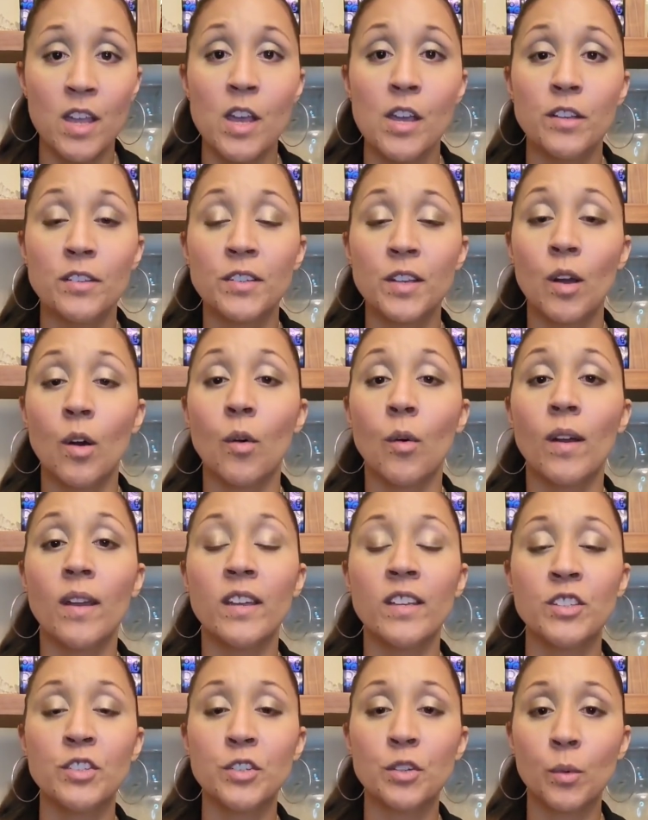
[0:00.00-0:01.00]
So
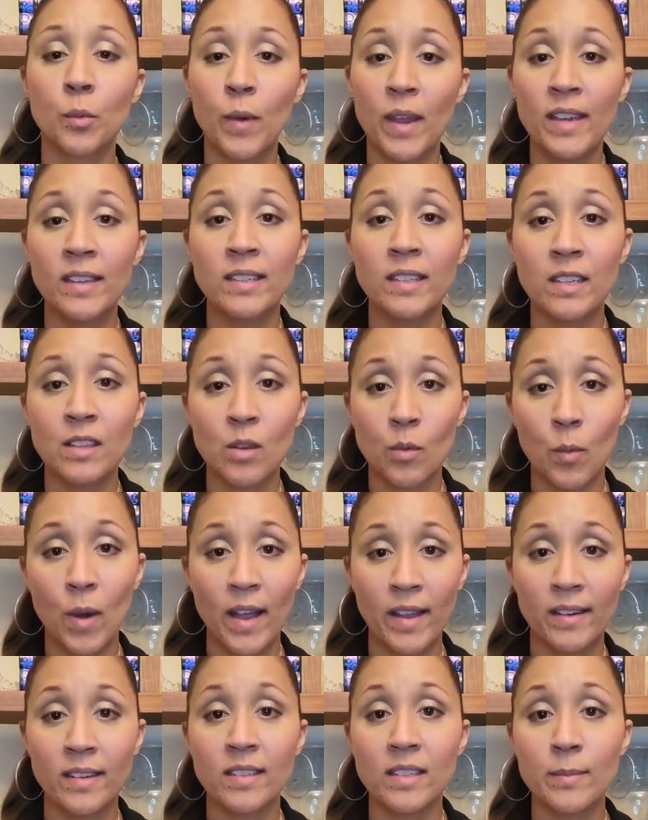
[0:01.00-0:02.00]
is your waist the
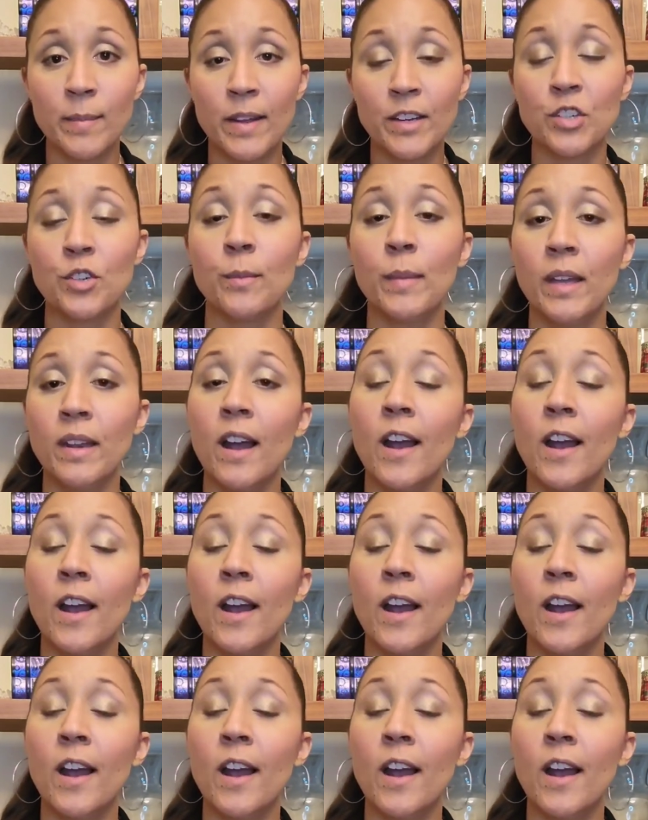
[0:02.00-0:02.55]
widest measurement?